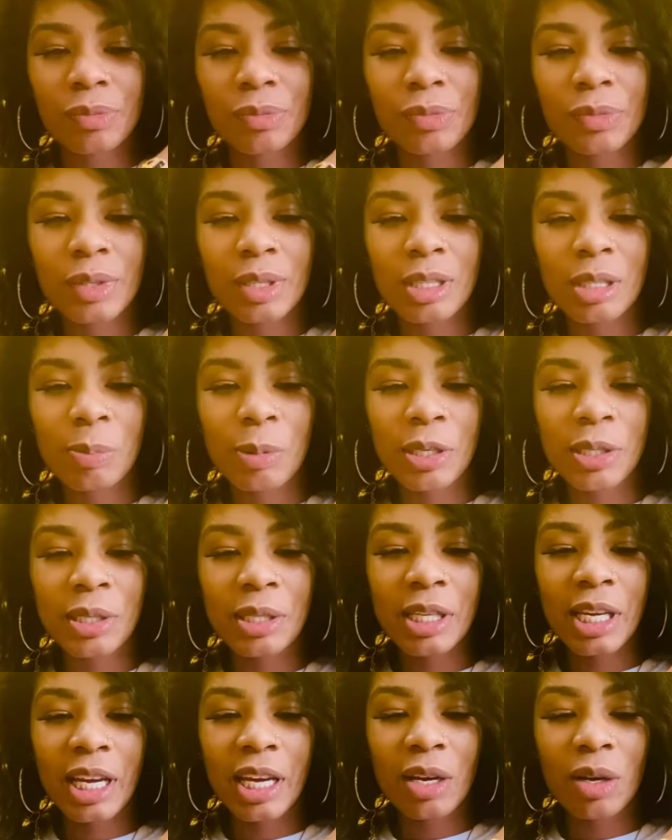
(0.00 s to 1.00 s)
spirit
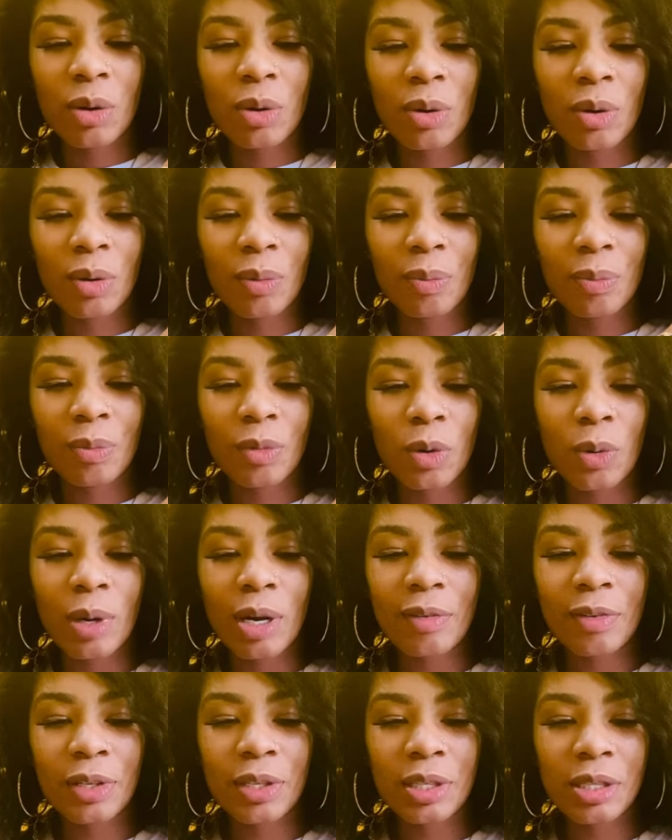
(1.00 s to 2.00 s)
saying
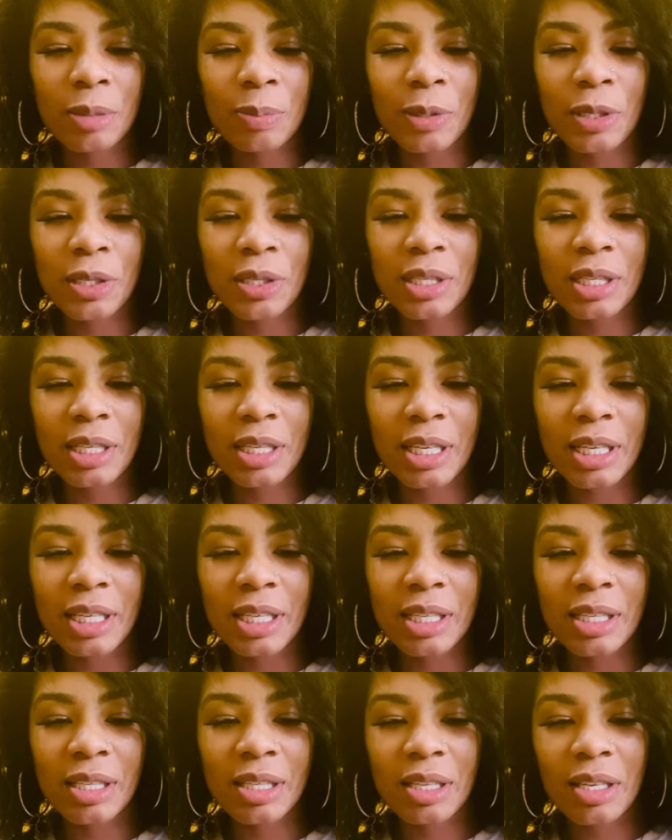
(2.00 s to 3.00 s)
whoever this person
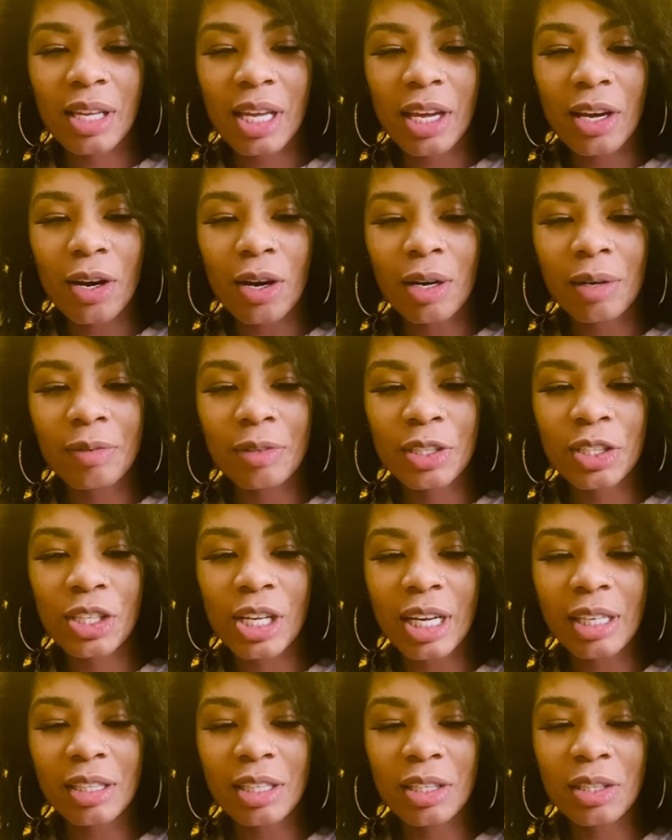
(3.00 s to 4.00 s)
is, they are
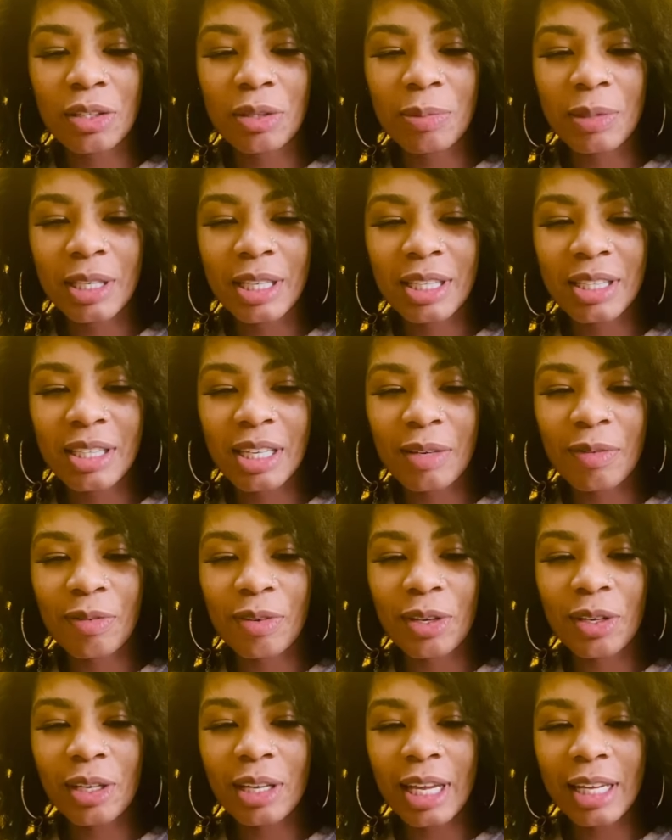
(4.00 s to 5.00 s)
rejecting you because they
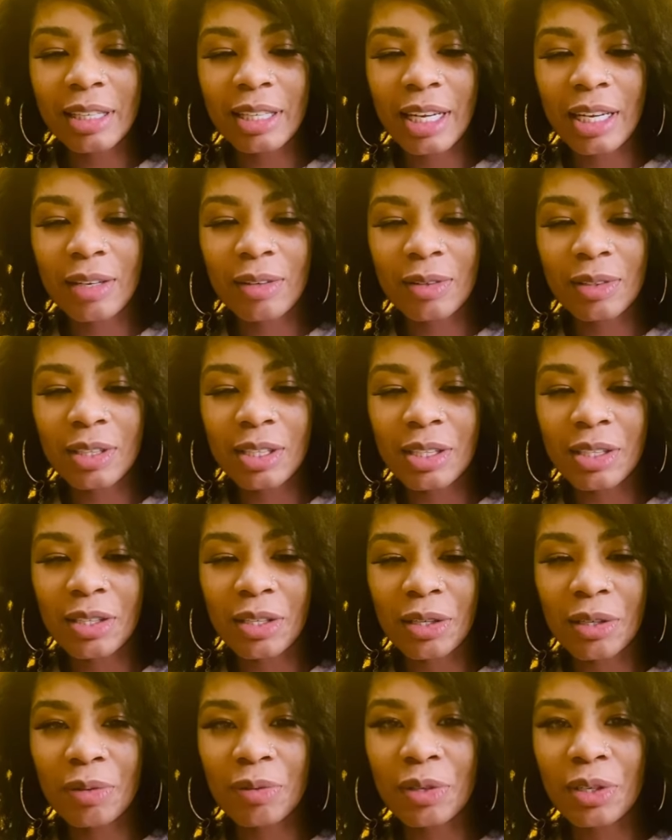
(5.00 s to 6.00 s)
feel like they don't
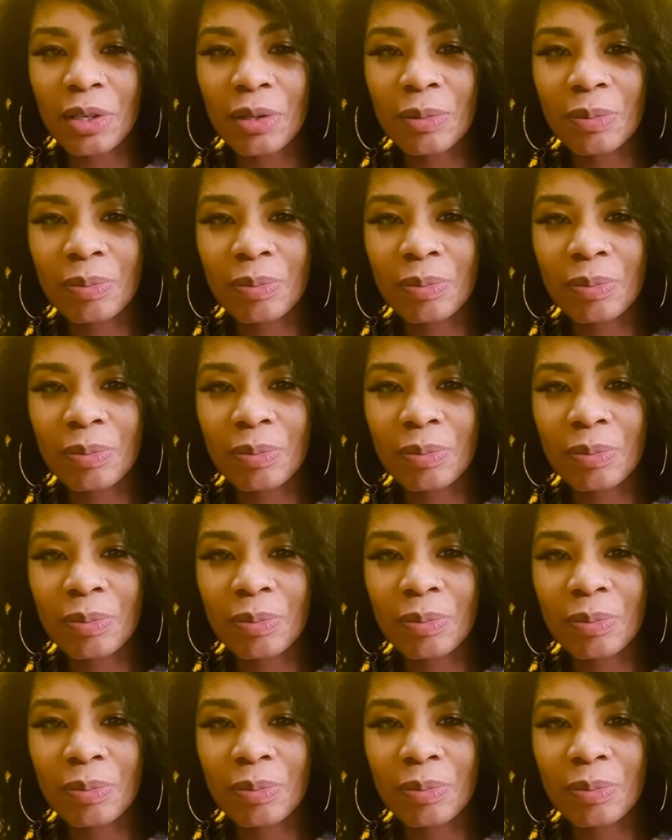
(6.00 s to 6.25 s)
deserve you.